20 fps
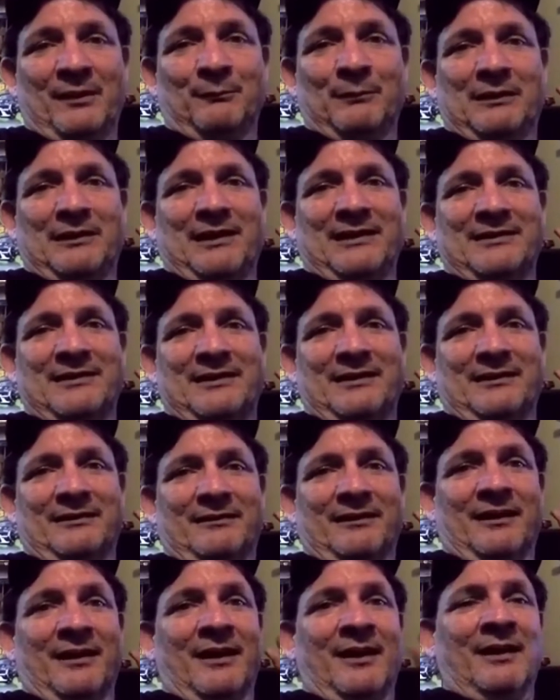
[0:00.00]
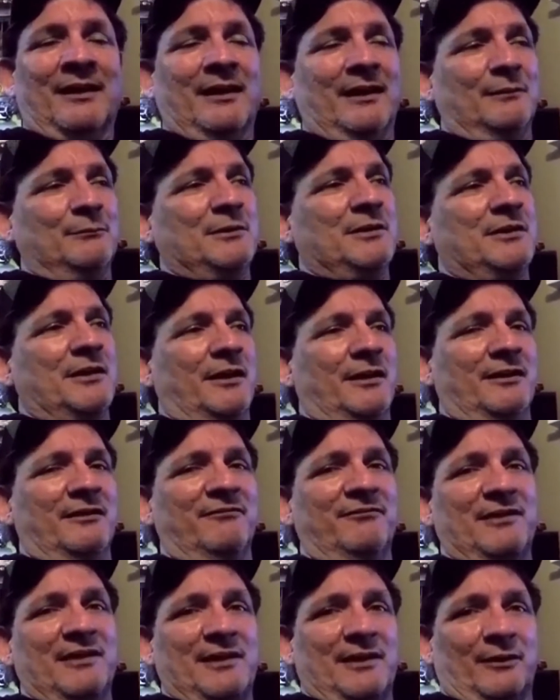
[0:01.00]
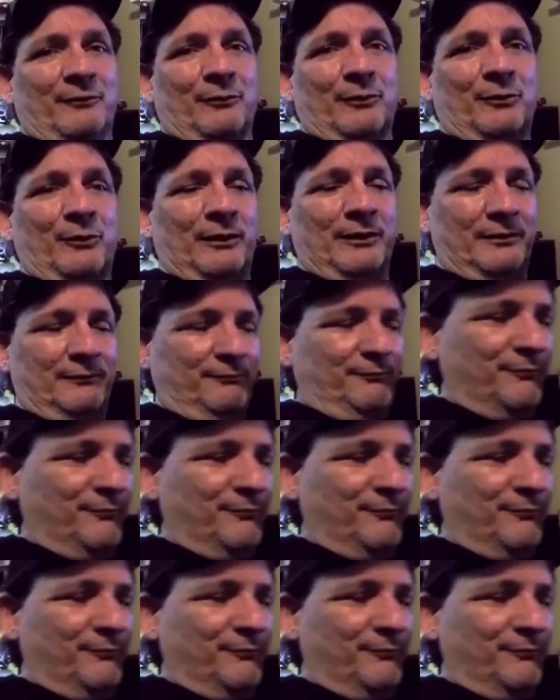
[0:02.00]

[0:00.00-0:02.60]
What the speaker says: But that's it. Now let me show you the video real quick.